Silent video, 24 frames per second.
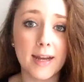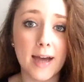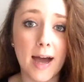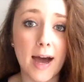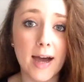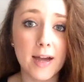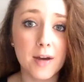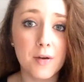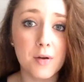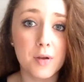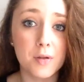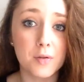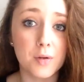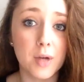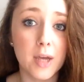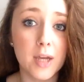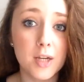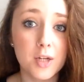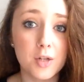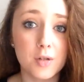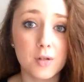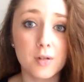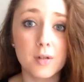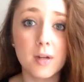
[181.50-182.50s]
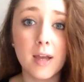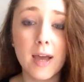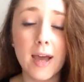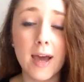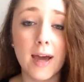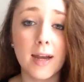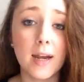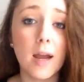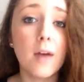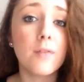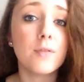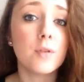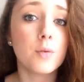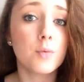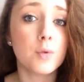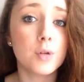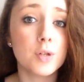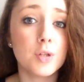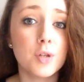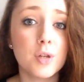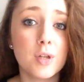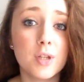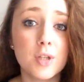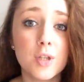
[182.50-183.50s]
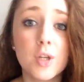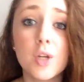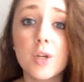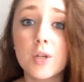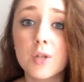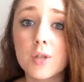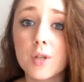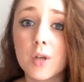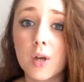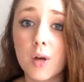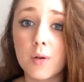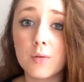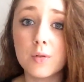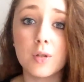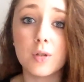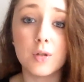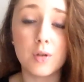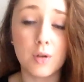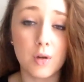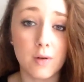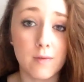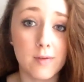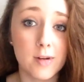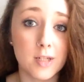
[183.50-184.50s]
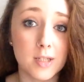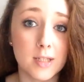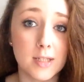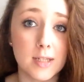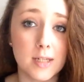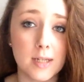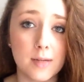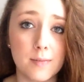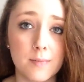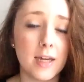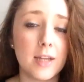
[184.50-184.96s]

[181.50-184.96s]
a higher education, and afterwards you can choose to go to university.